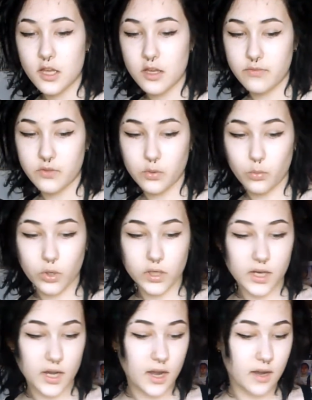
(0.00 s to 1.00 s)
If you want
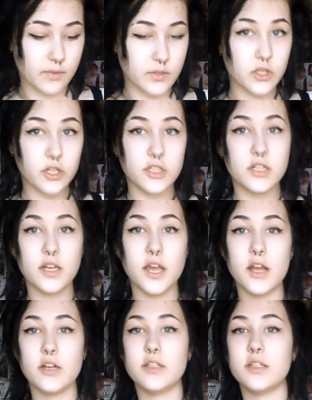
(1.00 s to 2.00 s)
to have certain
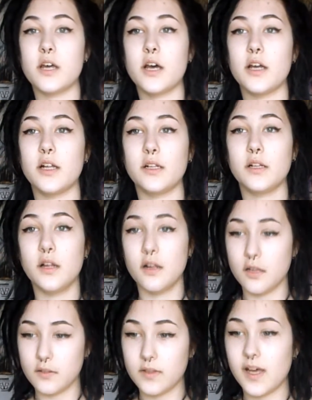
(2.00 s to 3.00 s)
hairstyle
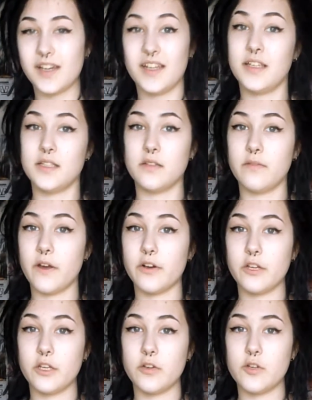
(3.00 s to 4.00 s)
that isn't
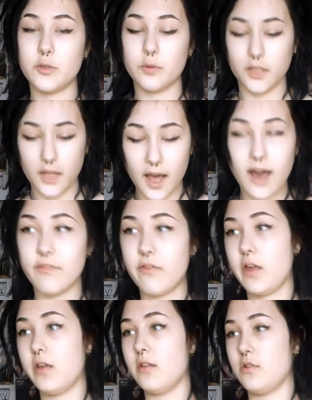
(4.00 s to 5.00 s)
very usual, have
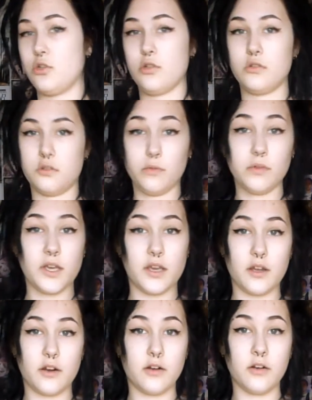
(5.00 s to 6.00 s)
it. Just don't
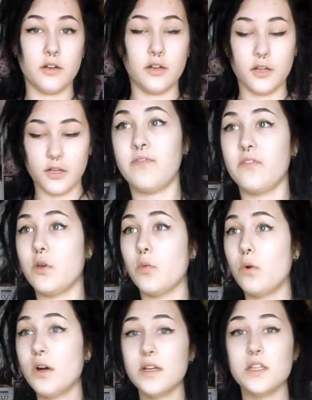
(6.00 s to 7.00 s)
care. If you
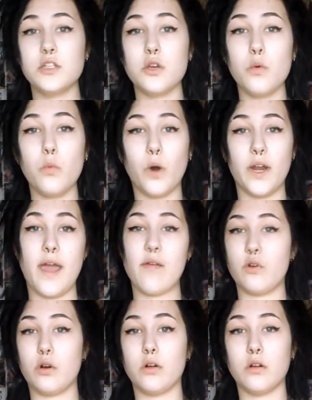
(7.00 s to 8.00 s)
want to do
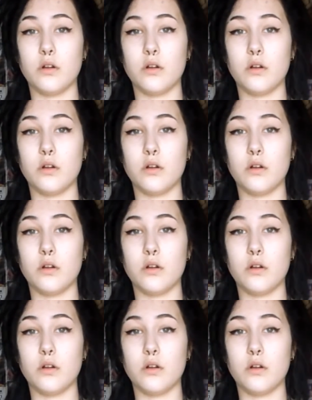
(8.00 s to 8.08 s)
whatever,